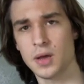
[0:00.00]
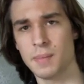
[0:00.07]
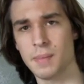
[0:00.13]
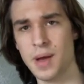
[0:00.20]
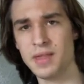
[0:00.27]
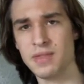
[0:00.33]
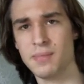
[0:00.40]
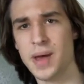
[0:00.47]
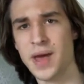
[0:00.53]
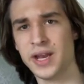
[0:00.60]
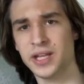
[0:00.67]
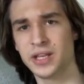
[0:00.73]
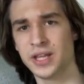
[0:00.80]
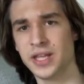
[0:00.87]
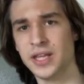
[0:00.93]

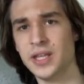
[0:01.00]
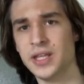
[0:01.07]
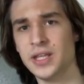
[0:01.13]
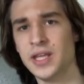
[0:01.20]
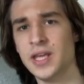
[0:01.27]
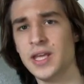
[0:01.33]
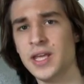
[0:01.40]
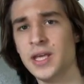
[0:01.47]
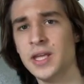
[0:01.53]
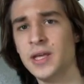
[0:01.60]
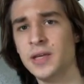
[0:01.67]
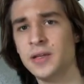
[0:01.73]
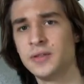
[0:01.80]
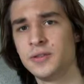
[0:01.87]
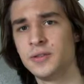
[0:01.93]
Mathematically,
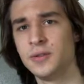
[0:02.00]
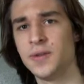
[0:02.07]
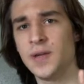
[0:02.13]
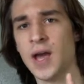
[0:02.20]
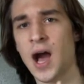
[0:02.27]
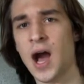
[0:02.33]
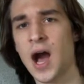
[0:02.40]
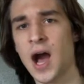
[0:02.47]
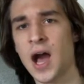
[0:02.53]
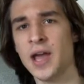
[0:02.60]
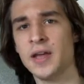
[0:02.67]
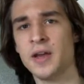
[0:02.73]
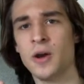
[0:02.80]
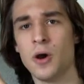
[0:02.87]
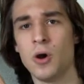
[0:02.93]
e to the
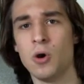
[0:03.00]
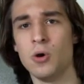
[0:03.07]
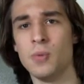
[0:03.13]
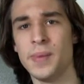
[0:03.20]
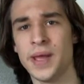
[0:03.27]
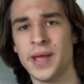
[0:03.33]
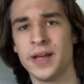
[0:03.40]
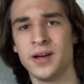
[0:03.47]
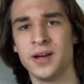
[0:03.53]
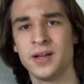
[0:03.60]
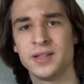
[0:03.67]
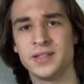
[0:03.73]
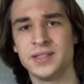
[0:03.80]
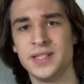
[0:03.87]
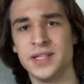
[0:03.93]
I
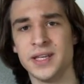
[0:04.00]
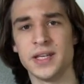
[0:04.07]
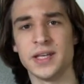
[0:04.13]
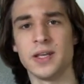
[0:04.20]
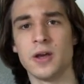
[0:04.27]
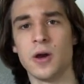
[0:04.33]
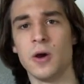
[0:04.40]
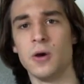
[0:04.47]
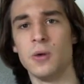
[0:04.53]
omega t.